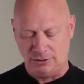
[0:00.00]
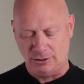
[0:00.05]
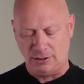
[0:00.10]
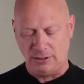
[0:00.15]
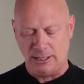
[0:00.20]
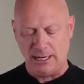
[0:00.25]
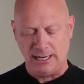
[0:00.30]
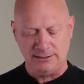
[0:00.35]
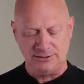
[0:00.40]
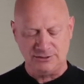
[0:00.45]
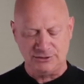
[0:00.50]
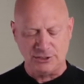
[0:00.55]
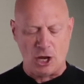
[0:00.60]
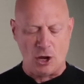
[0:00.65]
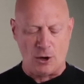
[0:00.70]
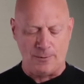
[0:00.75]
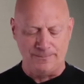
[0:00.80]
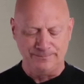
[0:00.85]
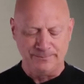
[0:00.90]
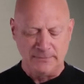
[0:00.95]
All right,
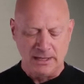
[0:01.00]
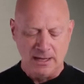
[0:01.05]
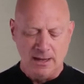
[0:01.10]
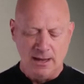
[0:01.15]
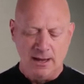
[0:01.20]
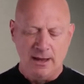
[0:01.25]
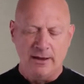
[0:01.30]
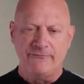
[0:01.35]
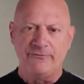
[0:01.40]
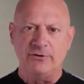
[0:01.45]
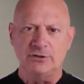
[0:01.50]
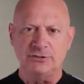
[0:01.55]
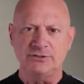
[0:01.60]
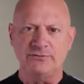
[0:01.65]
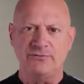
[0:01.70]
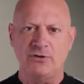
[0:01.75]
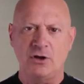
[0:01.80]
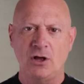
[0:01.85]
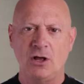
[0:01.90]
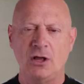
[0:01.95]
so first
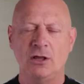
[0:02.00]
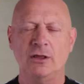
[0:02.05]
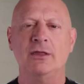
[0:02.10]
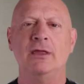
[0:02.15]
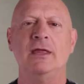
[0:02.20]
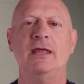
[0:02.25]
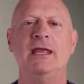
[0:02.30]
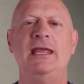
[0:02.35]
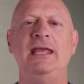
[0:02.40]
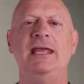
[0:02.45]
of all,